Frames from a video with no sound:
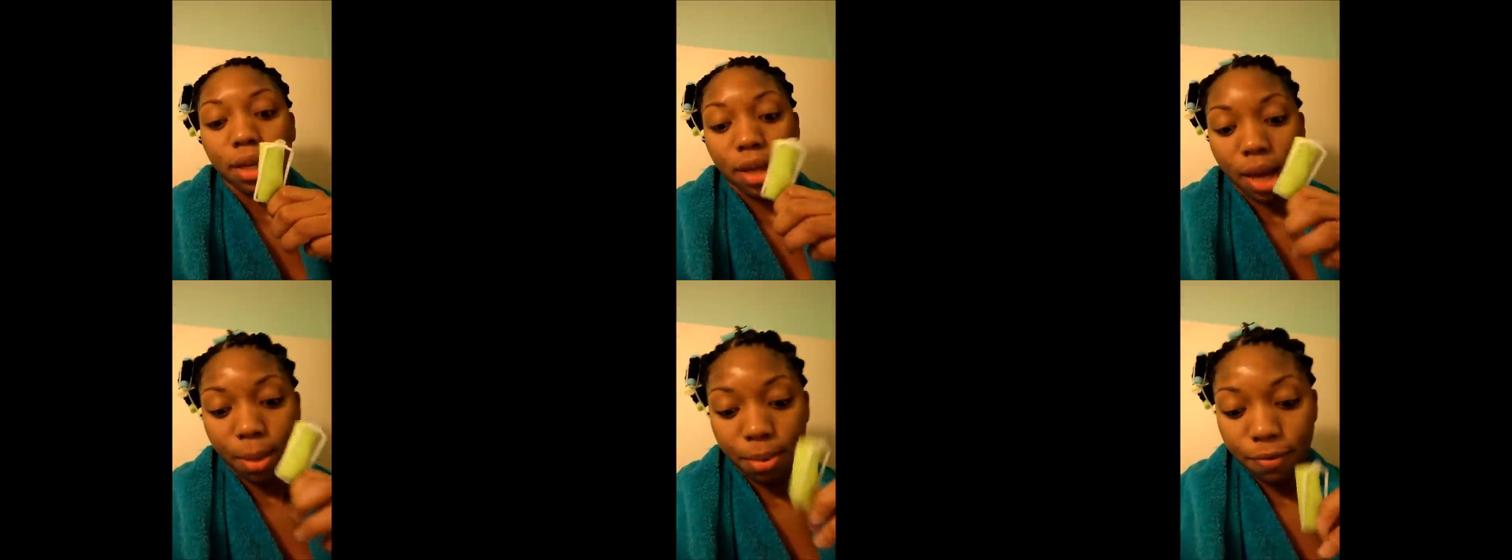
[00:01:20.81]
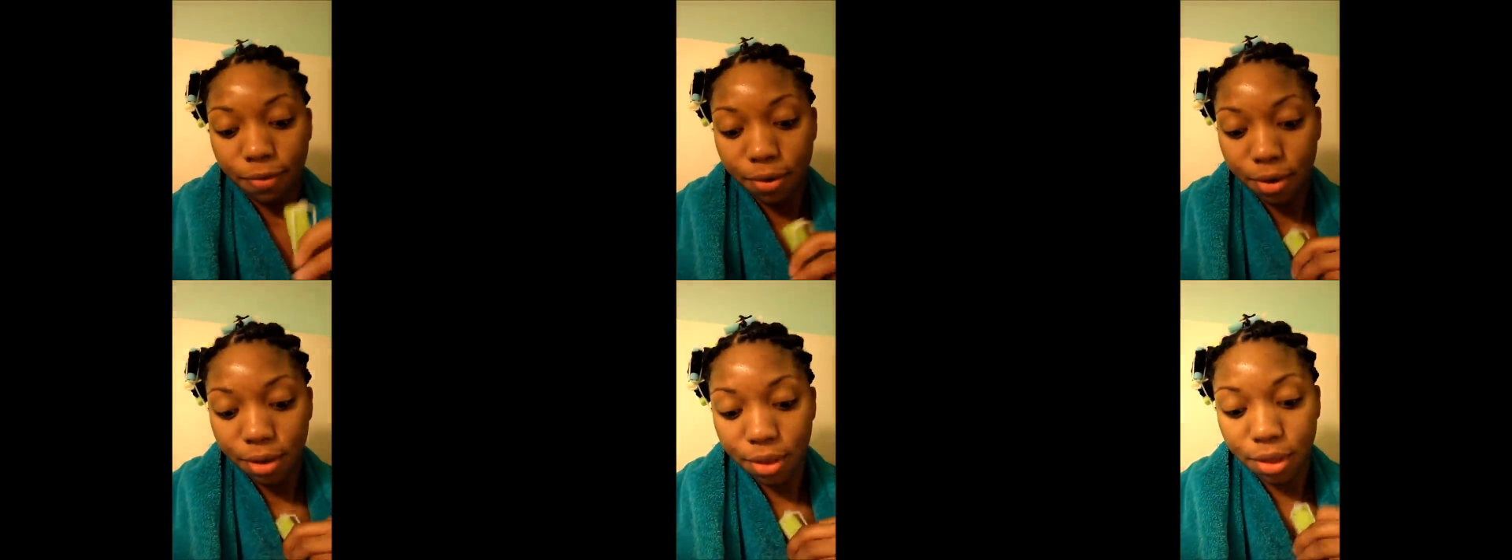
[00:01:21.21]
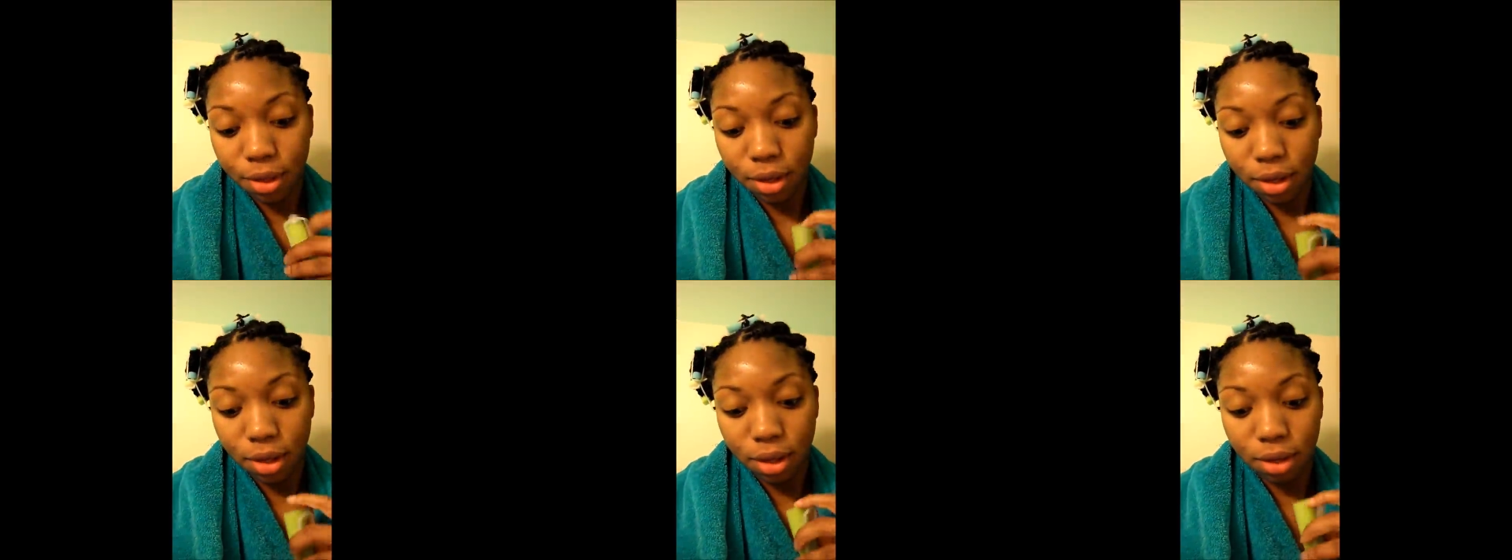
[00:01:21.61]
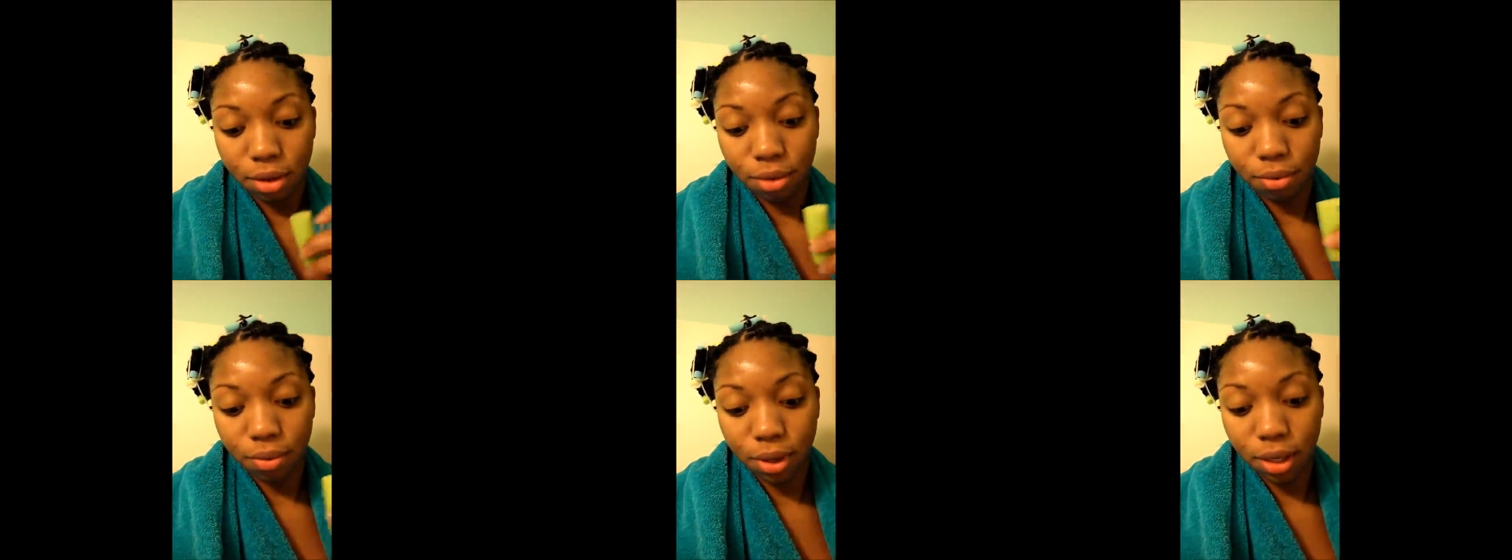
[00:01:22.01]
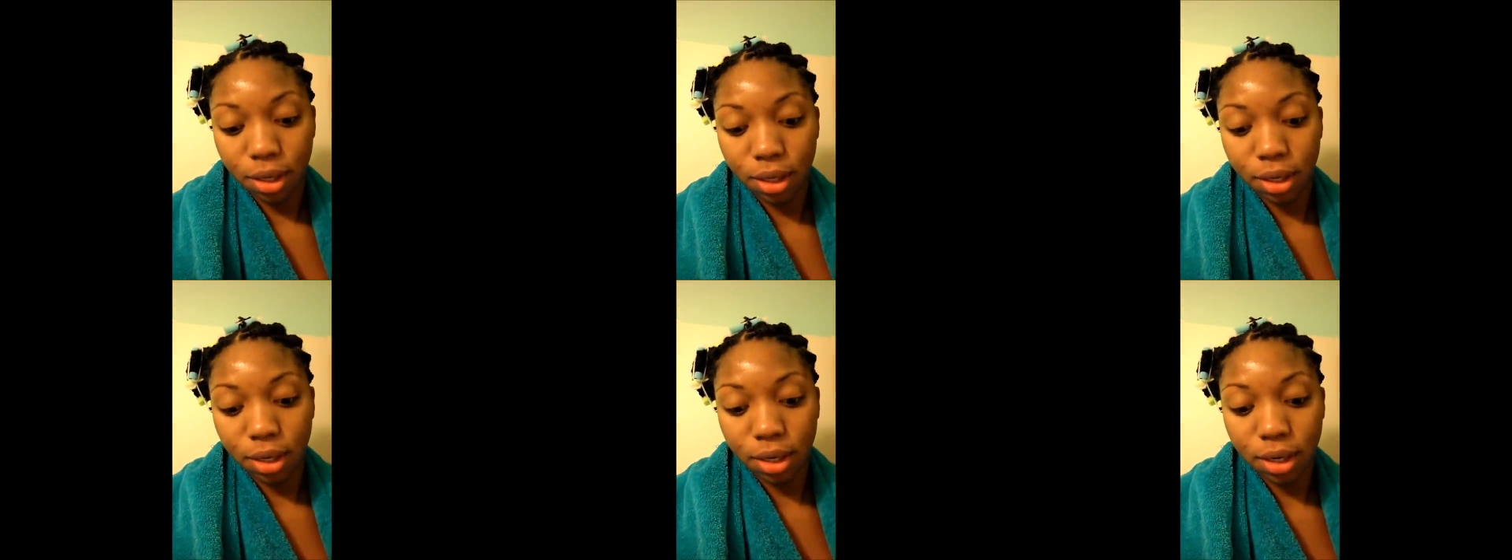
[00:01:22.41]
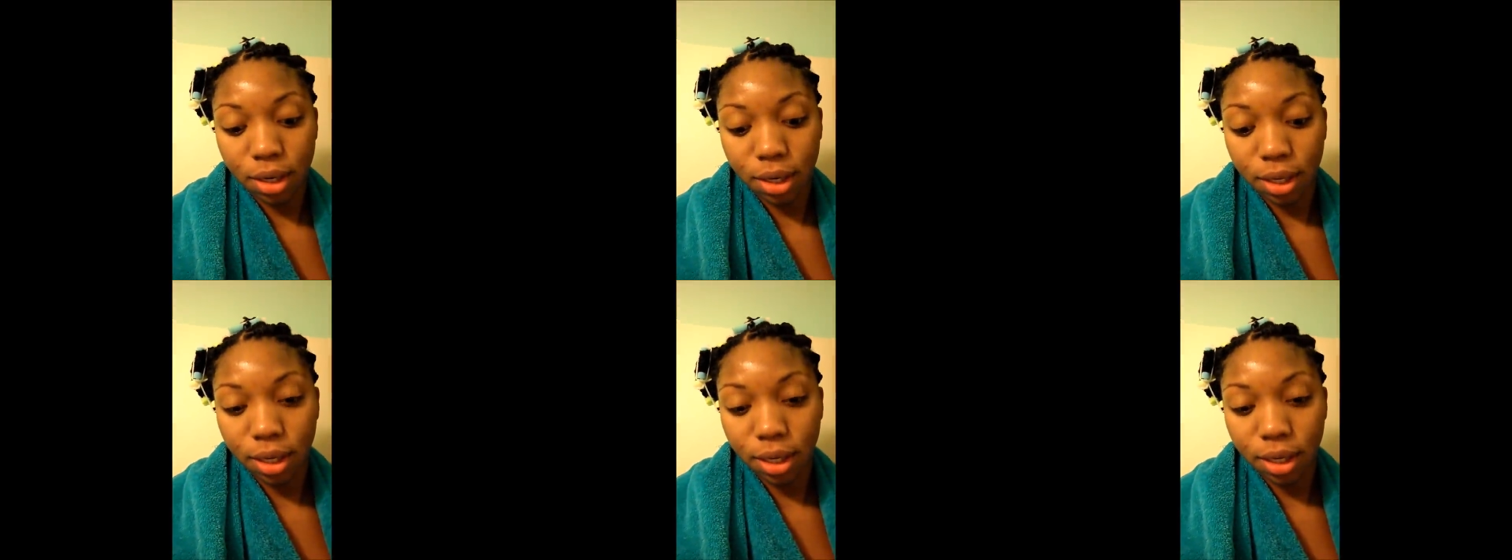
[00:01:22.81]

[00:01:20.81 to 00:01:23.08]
I prefer the green,